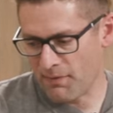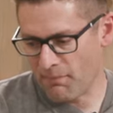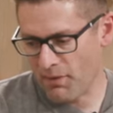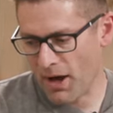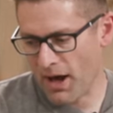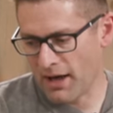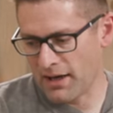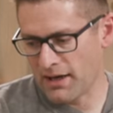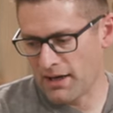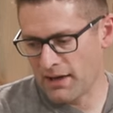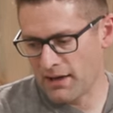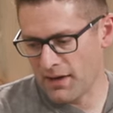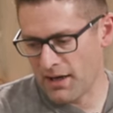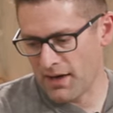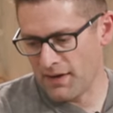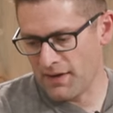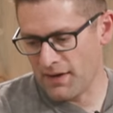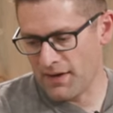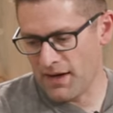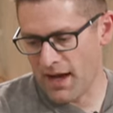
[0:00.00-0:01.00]
the body
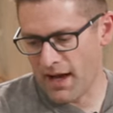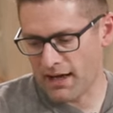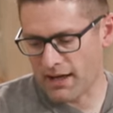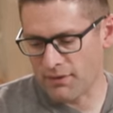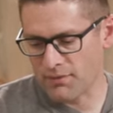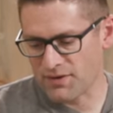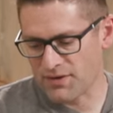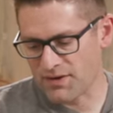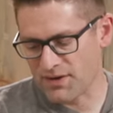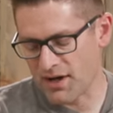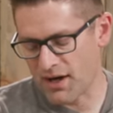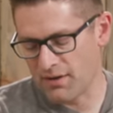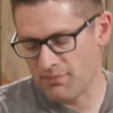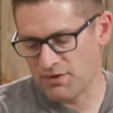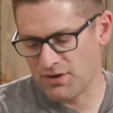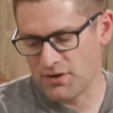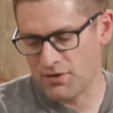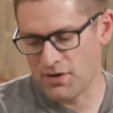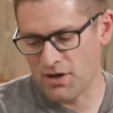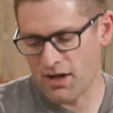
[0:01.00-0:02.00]
and the neck, it was time
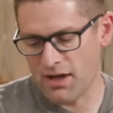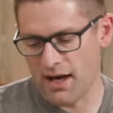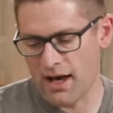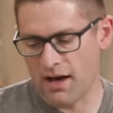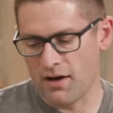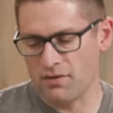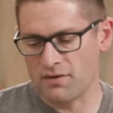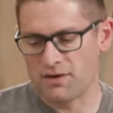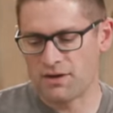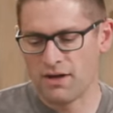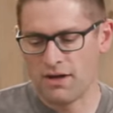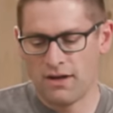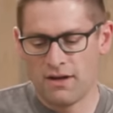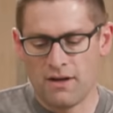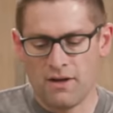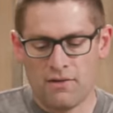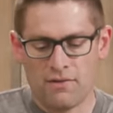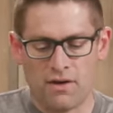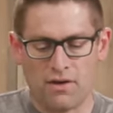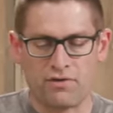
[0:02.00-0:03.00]
to get out
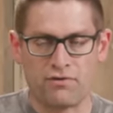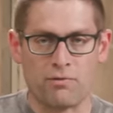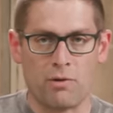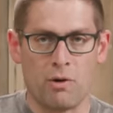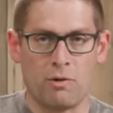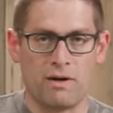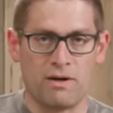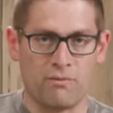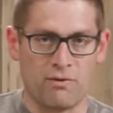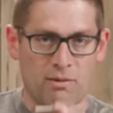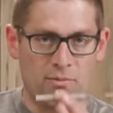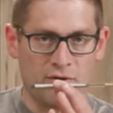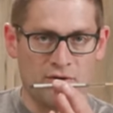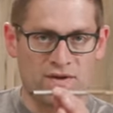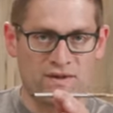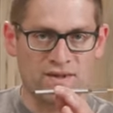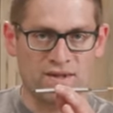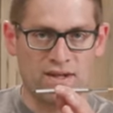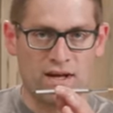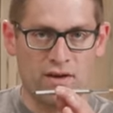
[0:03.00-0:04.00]
the throating reamer.
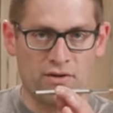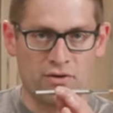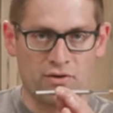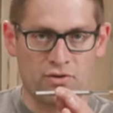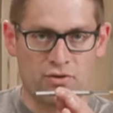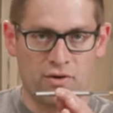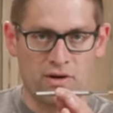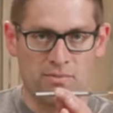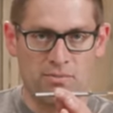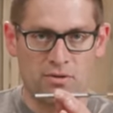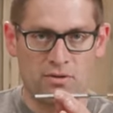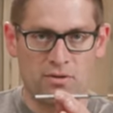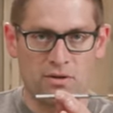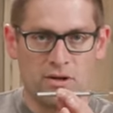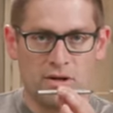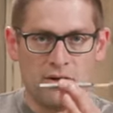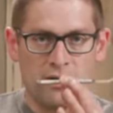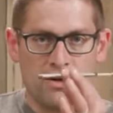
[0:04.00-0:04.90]
This is another Triebel